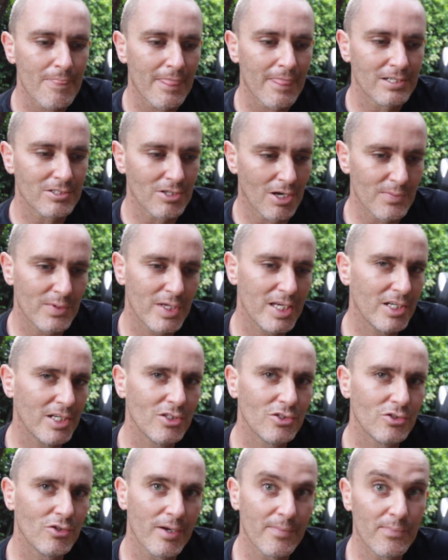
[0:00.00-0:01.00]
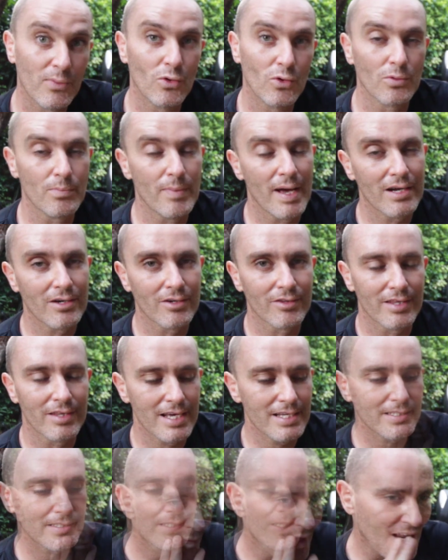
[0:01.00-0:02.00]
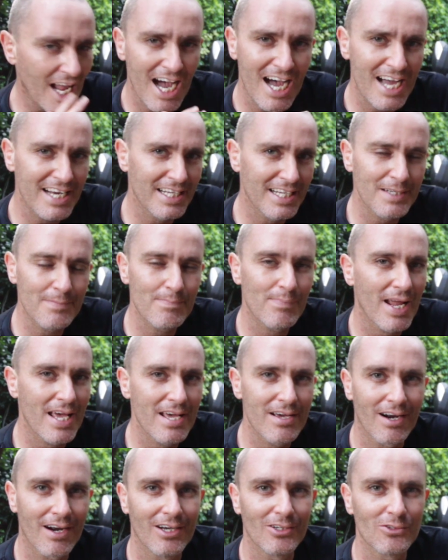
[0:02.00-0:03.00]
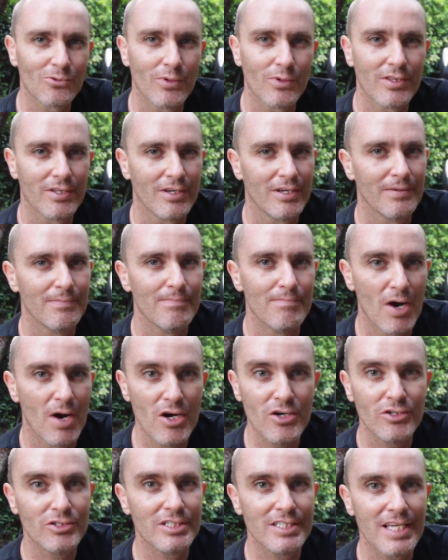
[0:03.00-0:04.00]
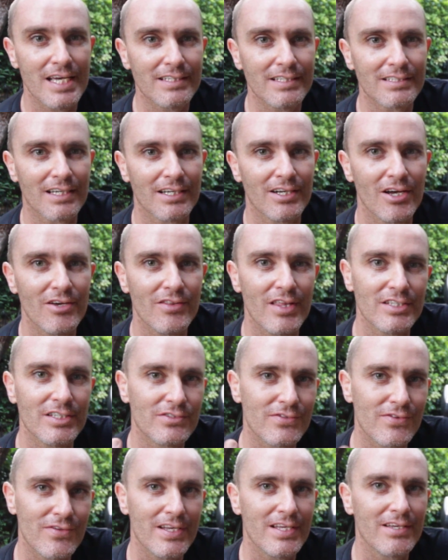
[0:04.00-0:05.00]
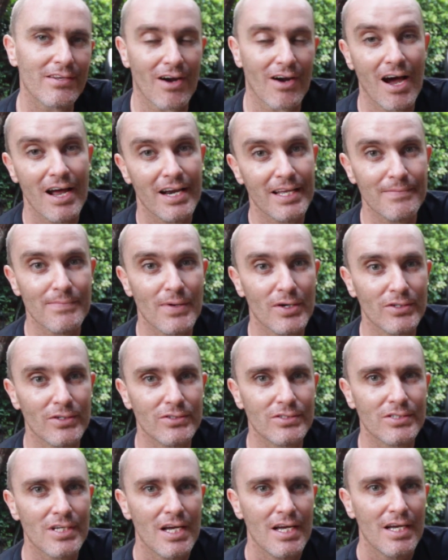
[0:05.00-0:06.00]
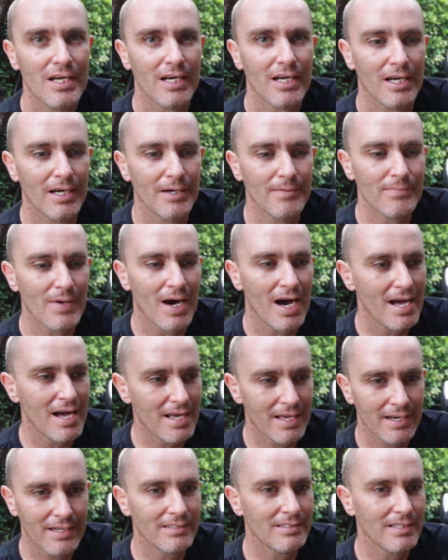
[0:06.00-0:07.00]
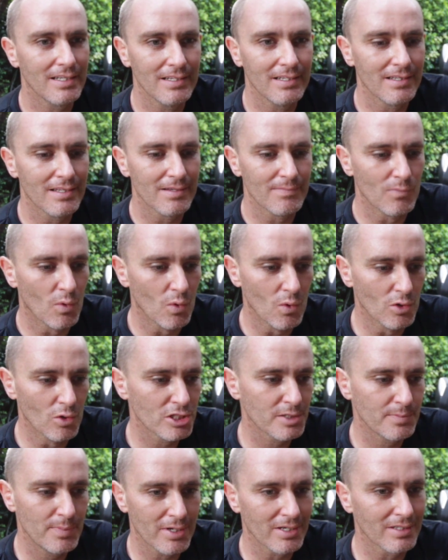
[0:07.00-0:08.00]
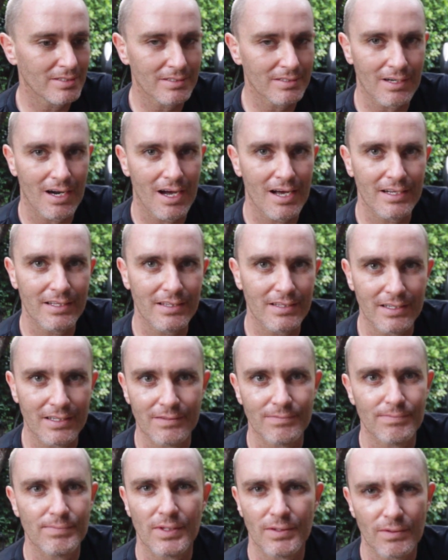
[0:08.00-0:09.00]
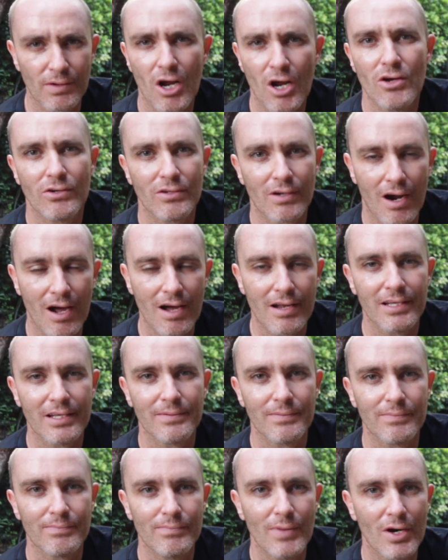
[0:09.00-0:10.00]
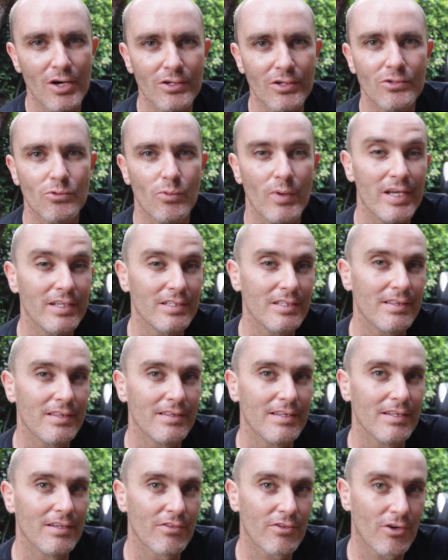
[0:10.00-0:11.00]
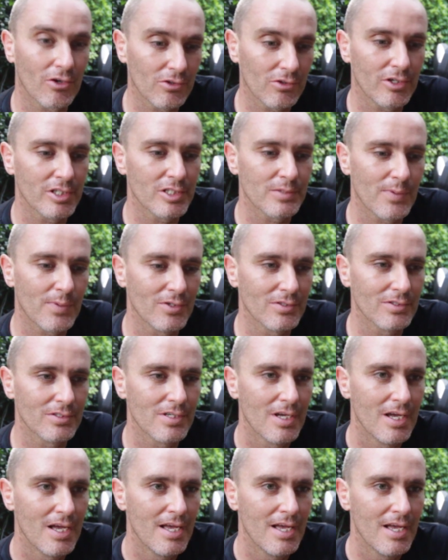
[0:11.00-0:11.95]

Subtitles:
So I'm keen to report back on that. I didn't play around with the modes yet. I know there's 3 riding modes. I had it in the more spirited riding, the road riding mode, where the throttle response